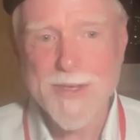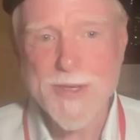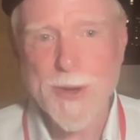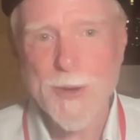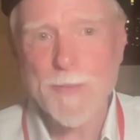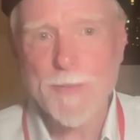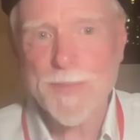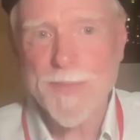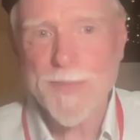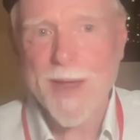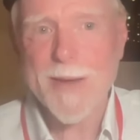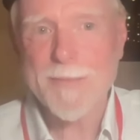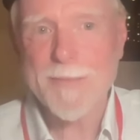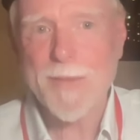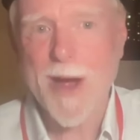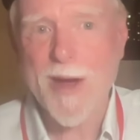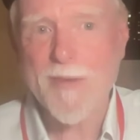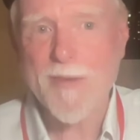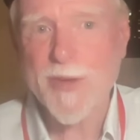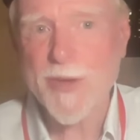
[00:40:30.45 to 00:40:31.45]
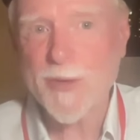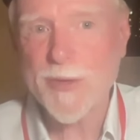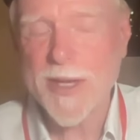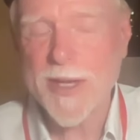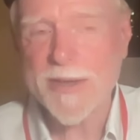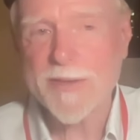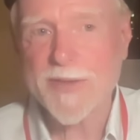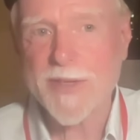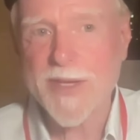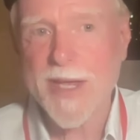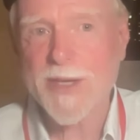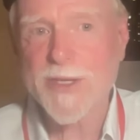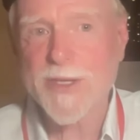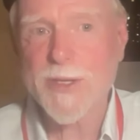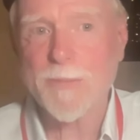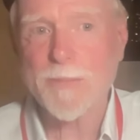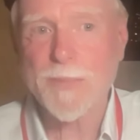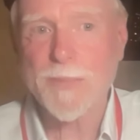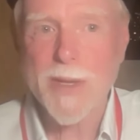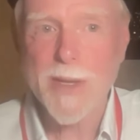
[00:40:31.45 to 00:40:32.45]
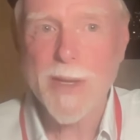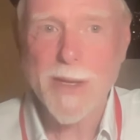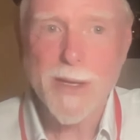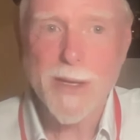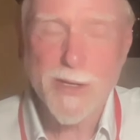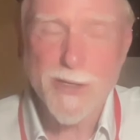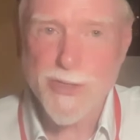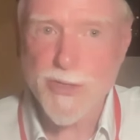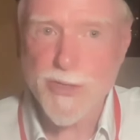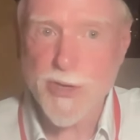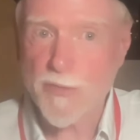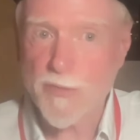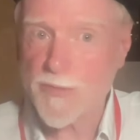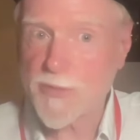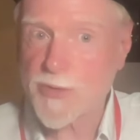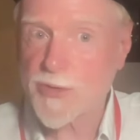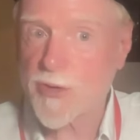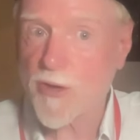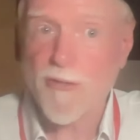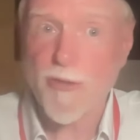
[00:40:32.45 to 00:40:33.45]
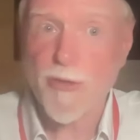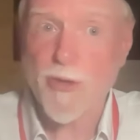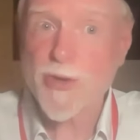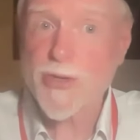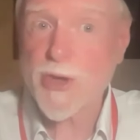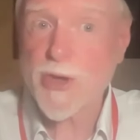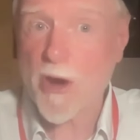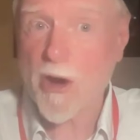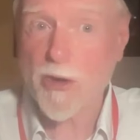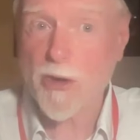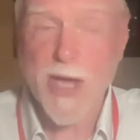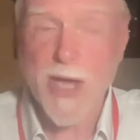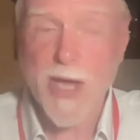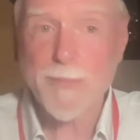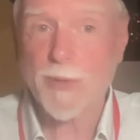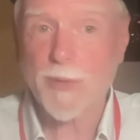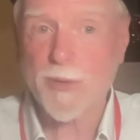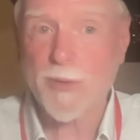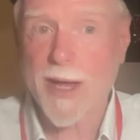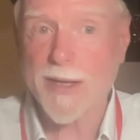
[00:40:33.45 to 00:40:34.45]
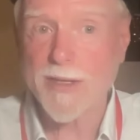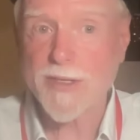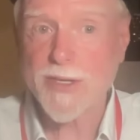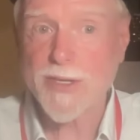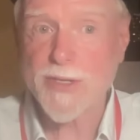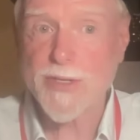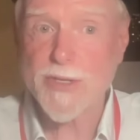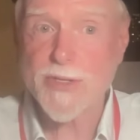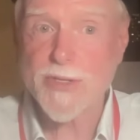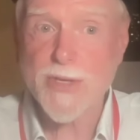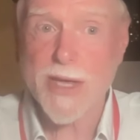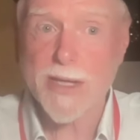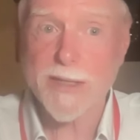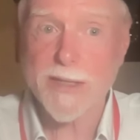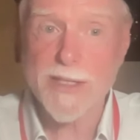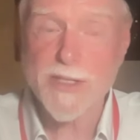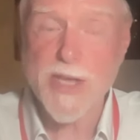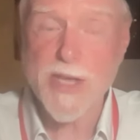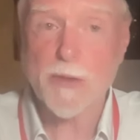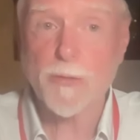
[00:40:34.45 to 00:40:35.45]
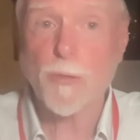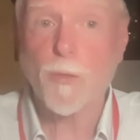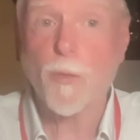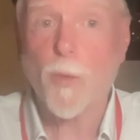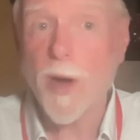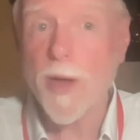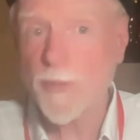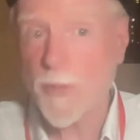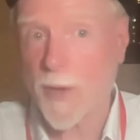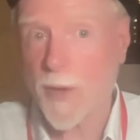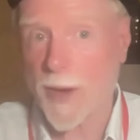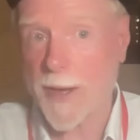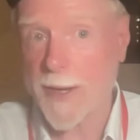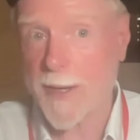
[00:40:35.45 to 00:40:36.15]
So I'm offering you an invitation to traverse archetypal consciousness, at least as one